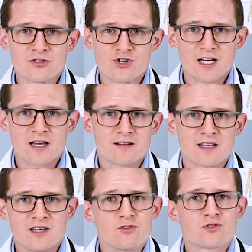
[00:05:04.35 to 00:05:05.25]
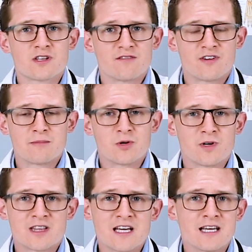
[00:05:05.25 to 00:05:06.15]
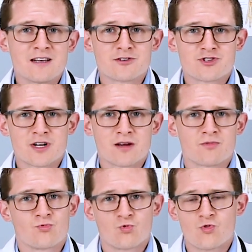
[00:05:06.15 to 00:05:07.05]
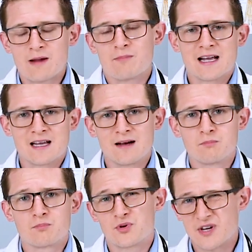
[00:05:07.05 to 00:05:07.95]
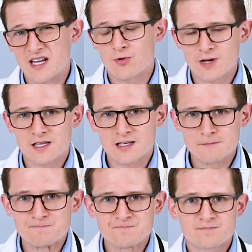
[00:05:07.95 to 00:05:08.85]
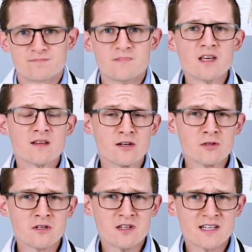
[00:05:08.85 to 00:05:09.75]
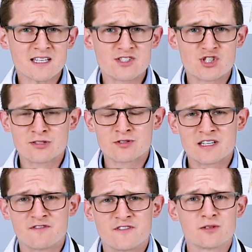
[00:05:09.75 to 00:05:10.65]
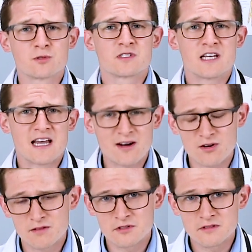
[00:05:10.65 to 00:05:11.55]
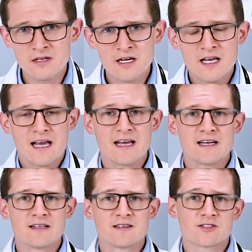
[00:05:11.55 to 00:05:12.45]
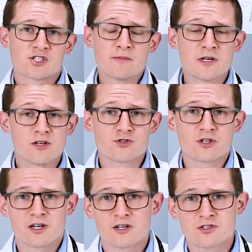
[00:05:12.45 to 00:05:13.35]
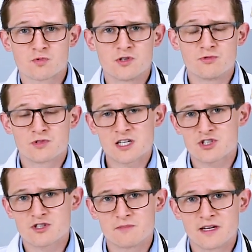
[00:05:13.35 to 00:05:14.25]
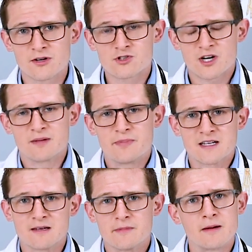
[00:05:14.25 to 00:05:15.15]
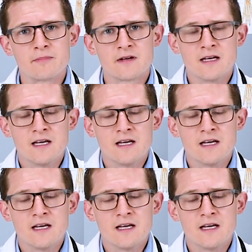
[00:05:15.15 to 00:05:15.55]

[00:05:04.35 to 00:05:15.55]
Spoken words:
or drink, they usually vomit what they eat or drink right back up pretty quickly. They'll look like they generally feel terrible, and their stomach usually hurts when you touch them there or try to pick them up.